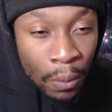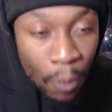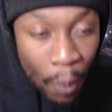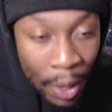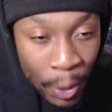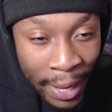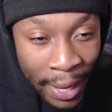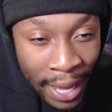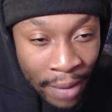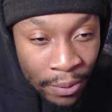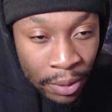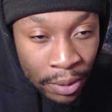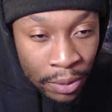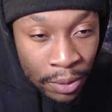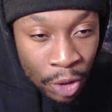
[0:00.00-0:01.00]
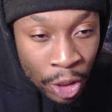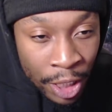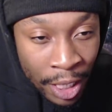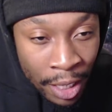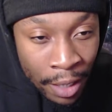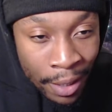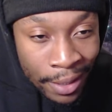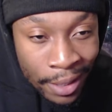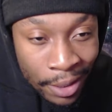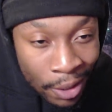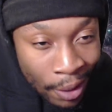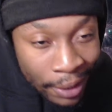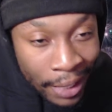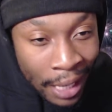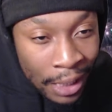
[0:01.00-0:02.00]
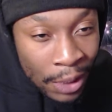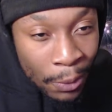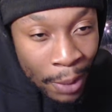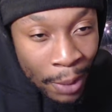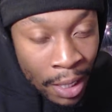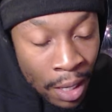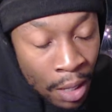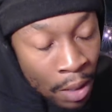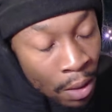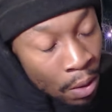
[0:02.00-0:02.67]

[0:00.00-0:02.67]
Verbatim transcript: Why do I have a chair in a dark alleyway?